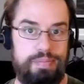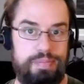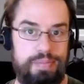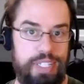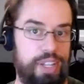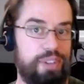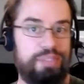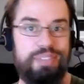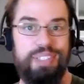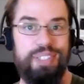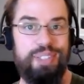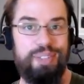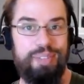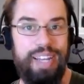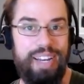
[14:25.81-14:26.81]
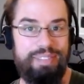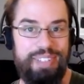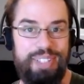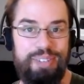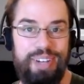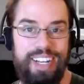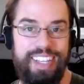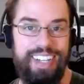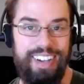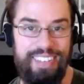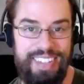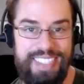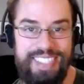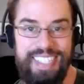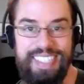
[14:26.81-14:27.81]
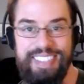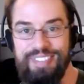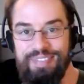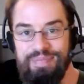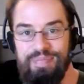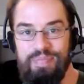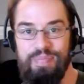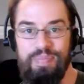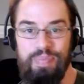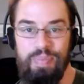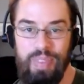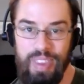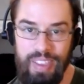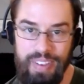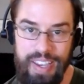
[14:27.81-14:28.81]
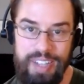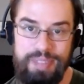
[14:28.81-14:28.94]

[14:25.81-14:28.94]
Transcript: the Kung Flu, whatever you want to call this thing. Okay.